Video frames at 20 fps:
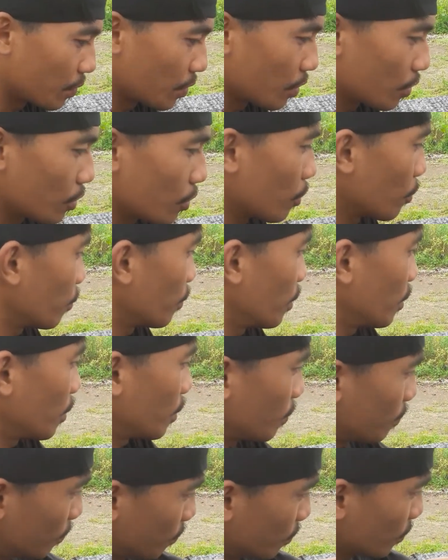So we
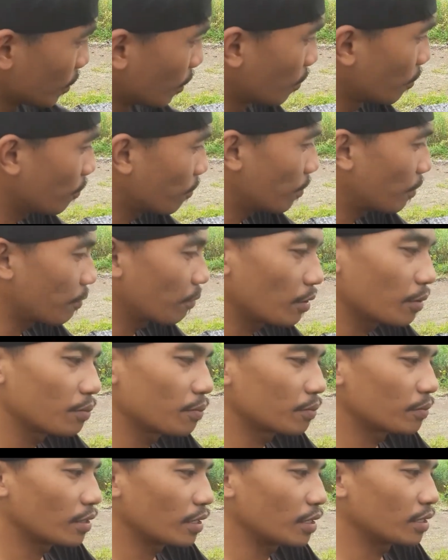flip
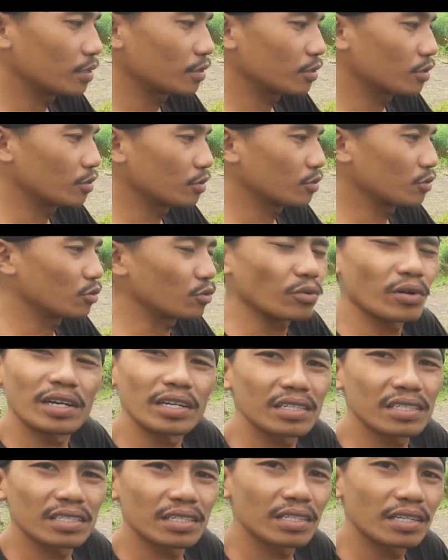them like
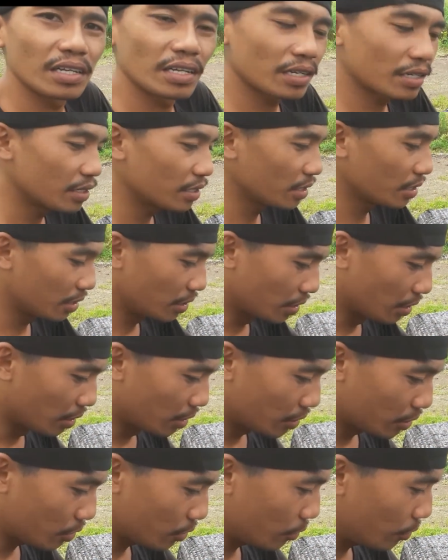twice a day.
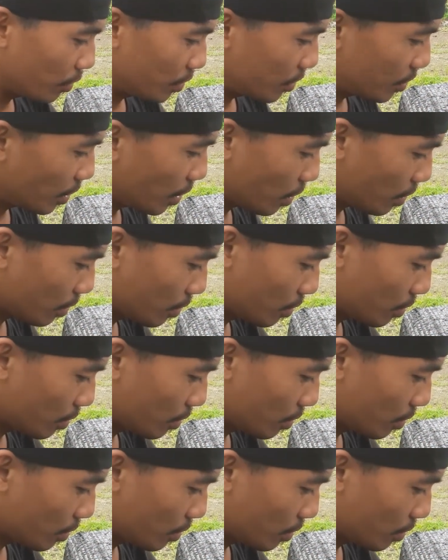So we check